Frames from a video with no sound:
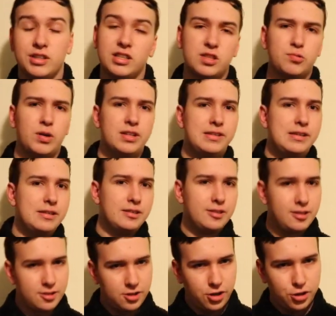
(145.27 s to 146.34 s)
This one
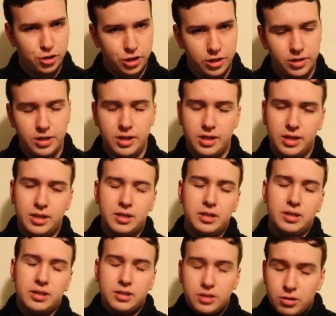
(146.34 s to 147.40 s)
is the Searcher,
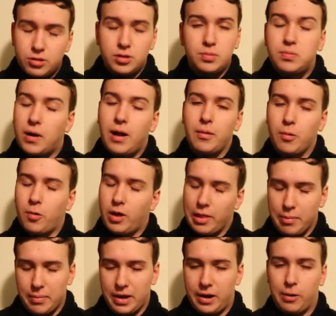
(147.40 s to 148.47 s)
so it's probably one of
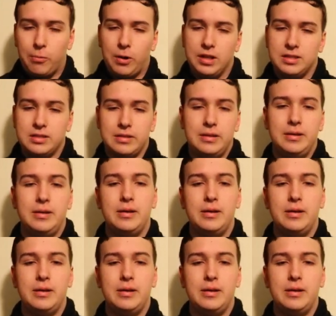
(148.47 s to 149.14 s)
the better ones.